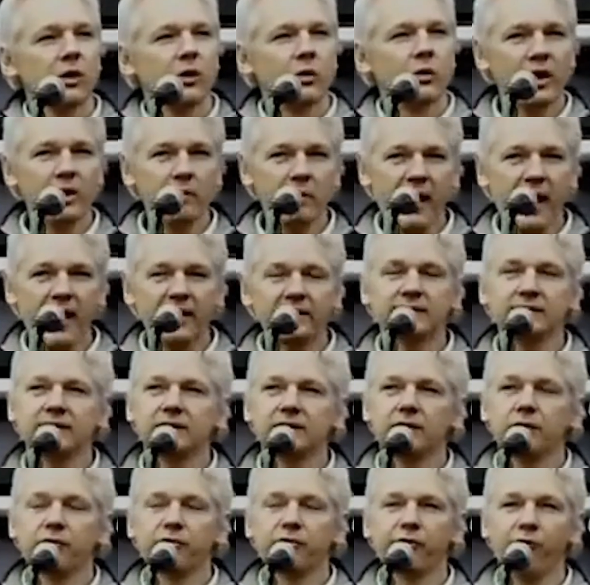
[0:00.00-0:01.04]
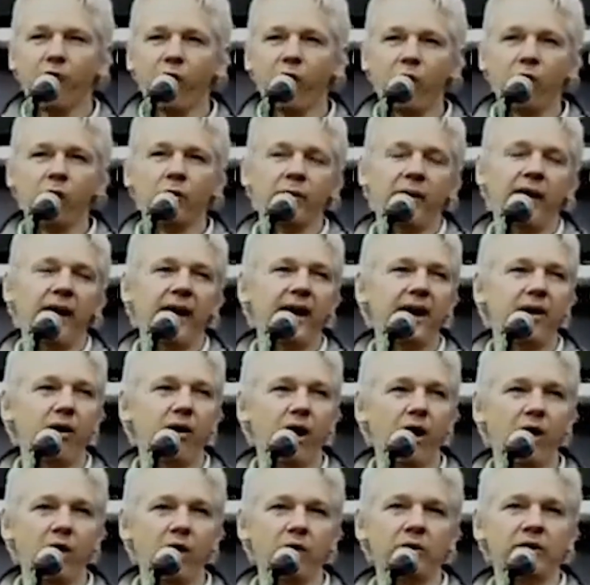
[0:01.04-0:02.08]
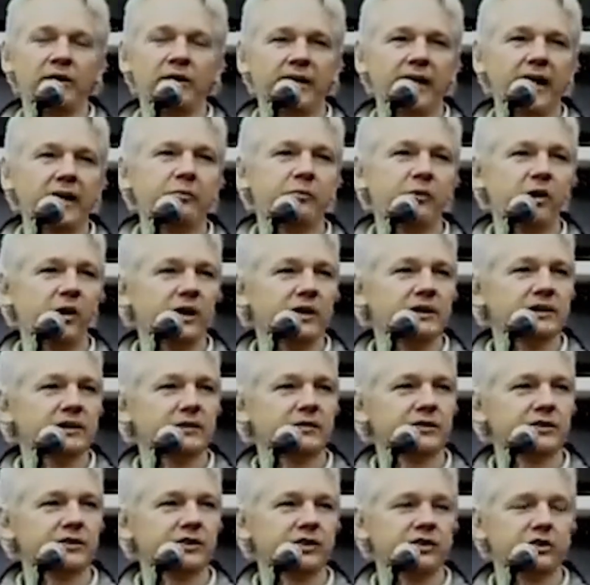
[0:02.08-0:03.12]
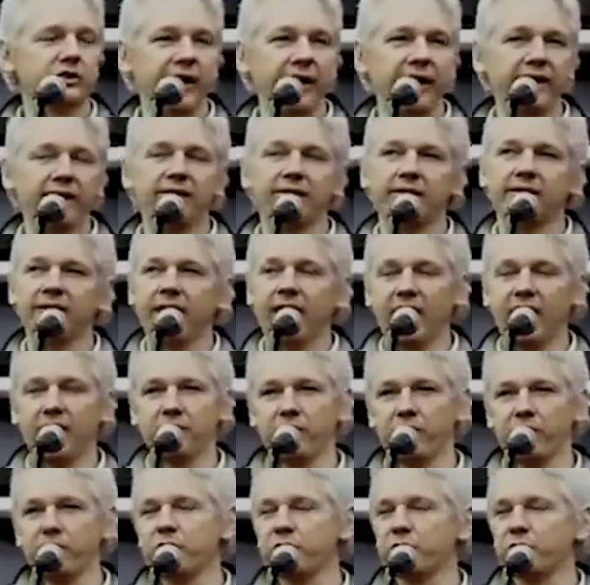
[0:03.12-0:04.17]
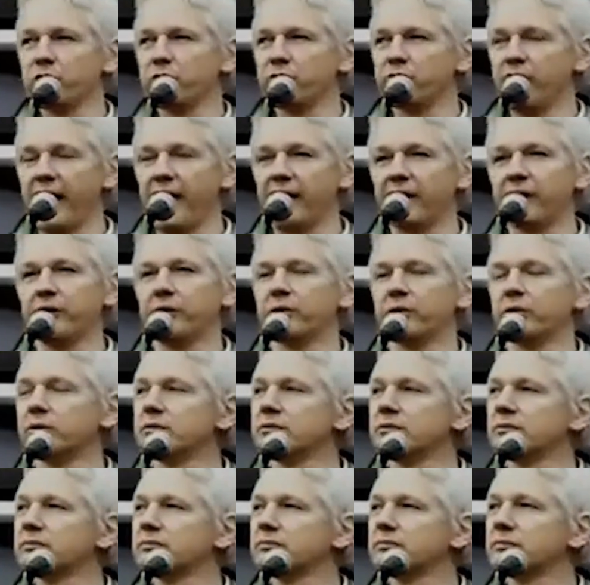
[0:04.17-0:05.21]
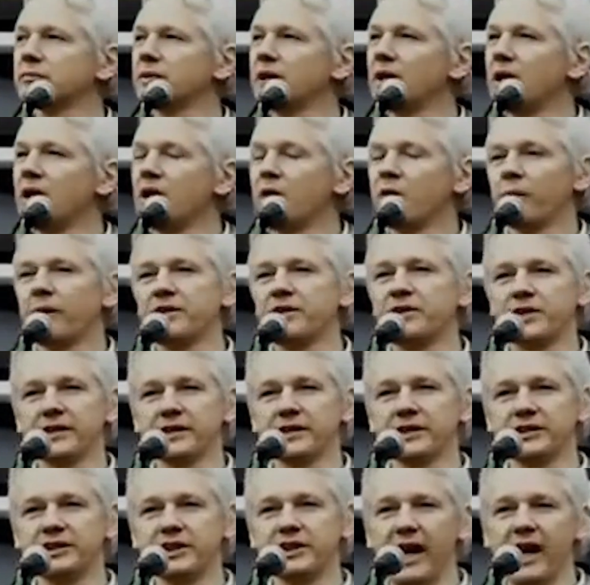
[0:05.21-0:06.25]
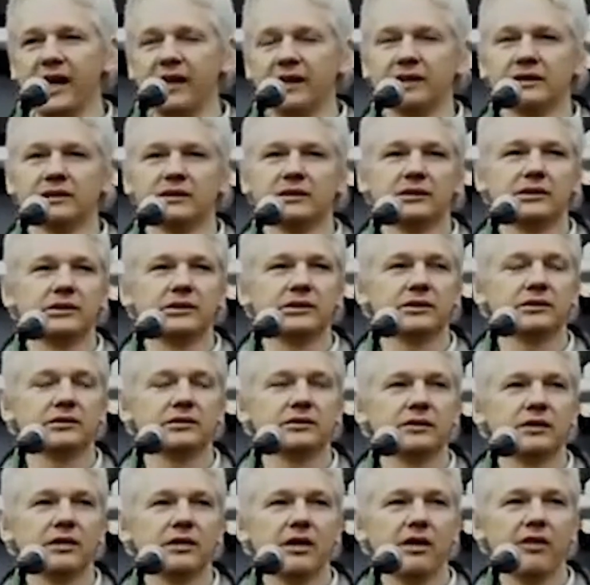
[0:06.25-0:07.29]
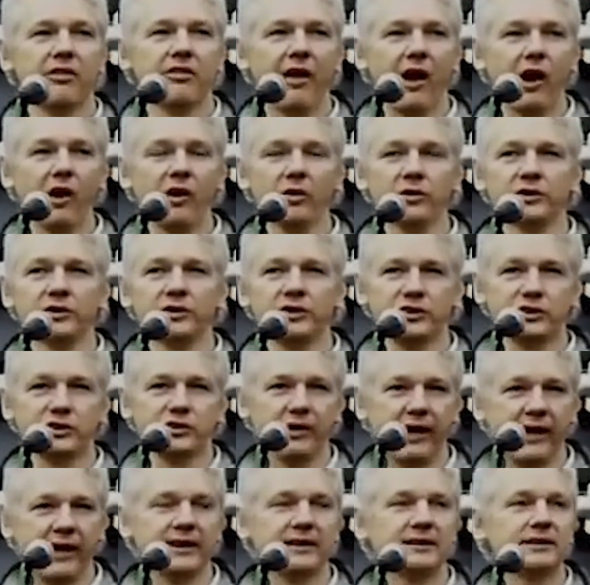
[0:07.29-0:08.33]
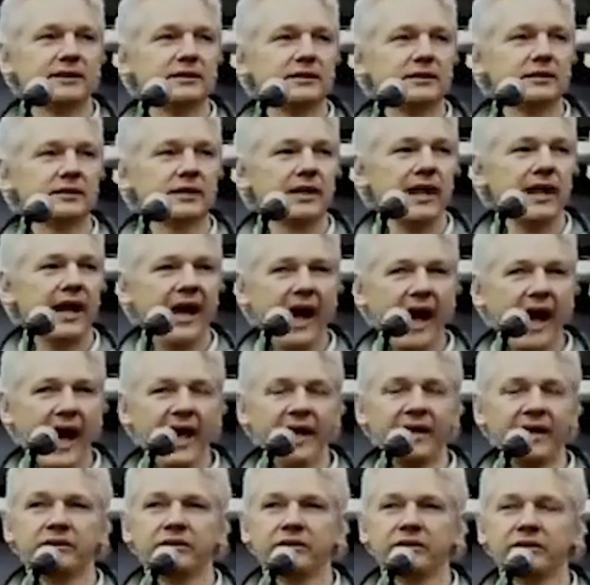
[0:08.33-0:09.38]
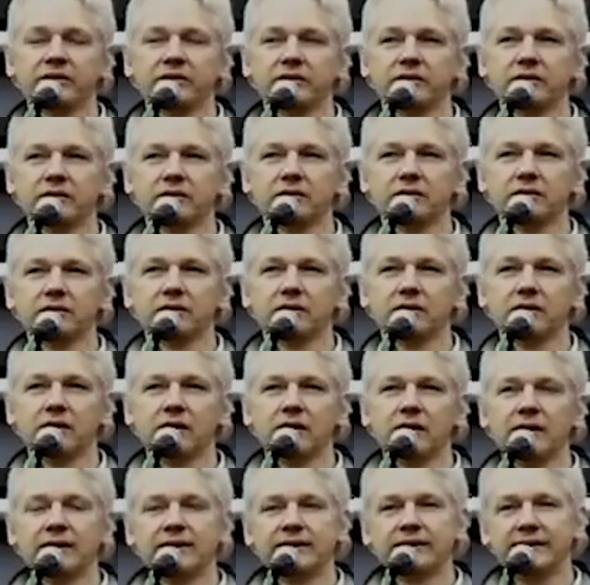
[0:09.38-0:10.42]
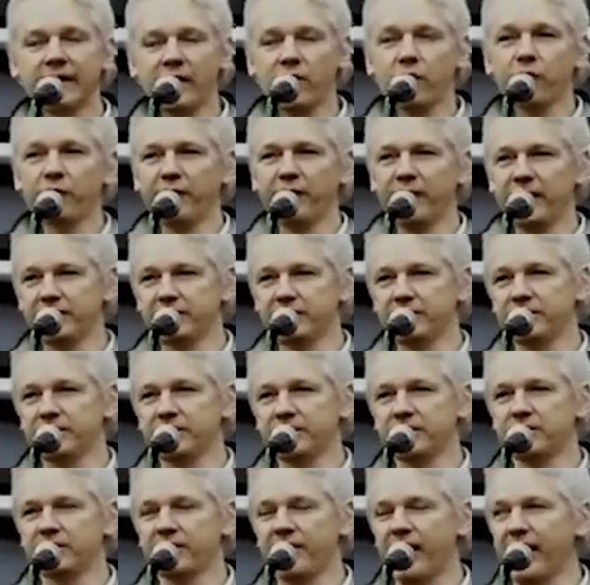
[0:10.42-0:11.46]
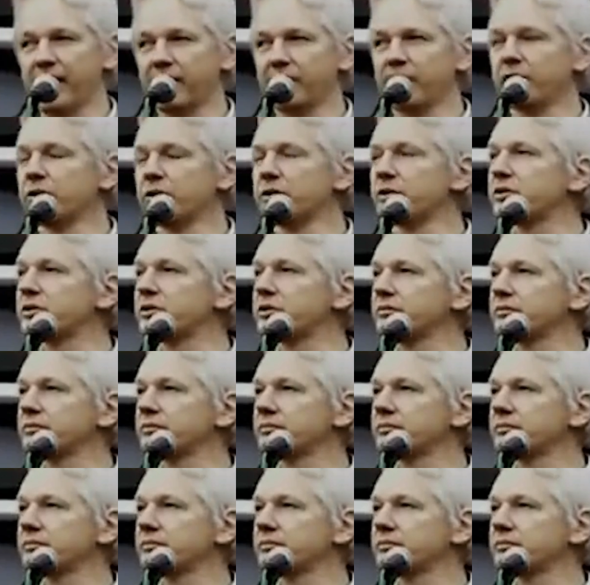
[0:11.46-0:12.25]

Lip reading: We must form our own networks of strength and mutual value, which can challenge those strengths and self-interested values